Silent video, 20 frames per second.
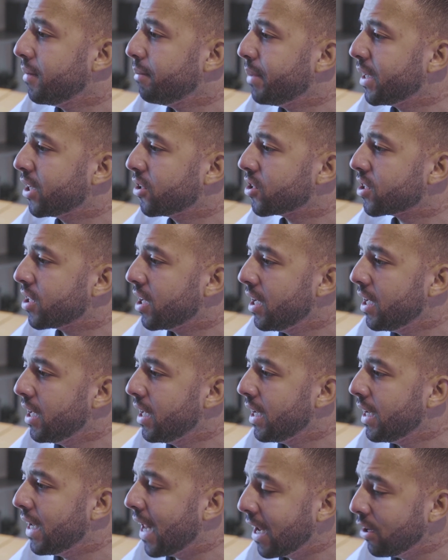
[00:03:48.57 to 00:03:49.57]
because
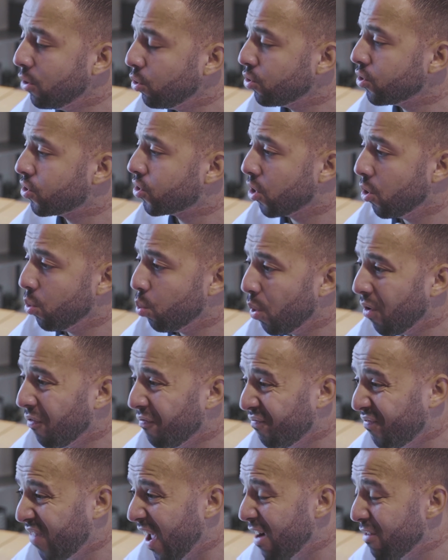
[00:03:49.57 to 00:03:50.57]
landlords were
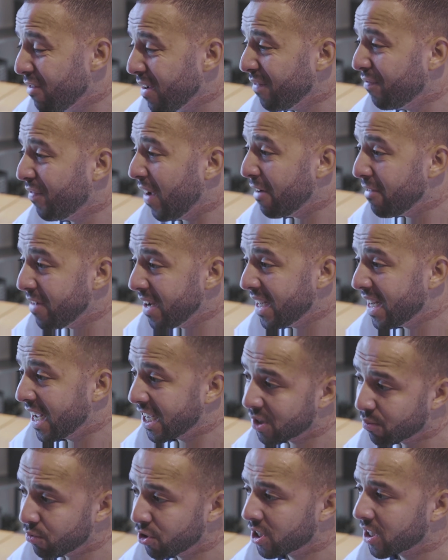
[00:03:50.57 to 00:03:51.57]
very, very
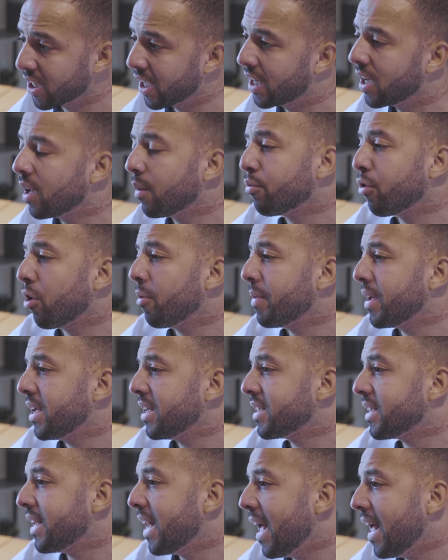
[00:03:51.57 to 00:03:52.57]
desperate to get their
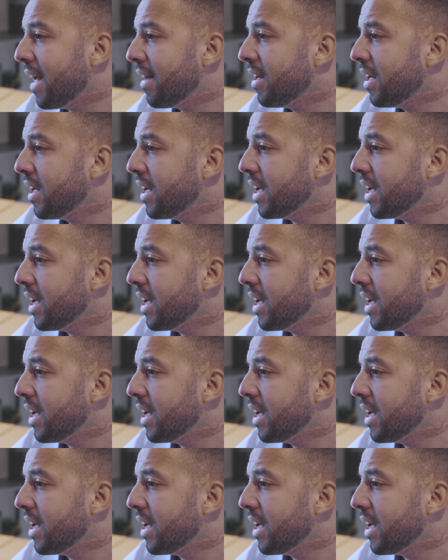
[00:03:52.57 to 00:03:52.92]
properties let.